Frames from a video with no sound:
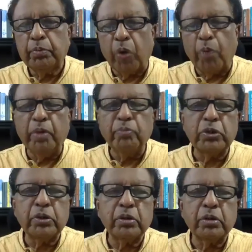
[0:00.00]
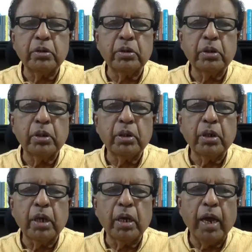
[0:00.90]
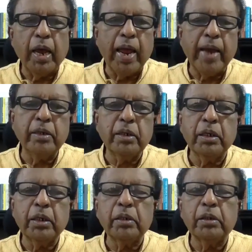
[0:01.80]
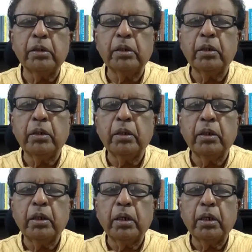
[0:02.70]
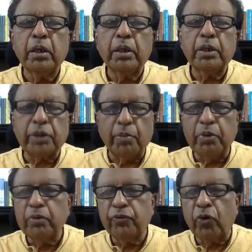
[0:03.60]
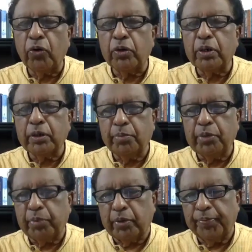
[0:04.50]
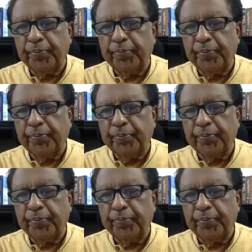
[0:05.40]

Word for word: problems and uh, trouble for the people.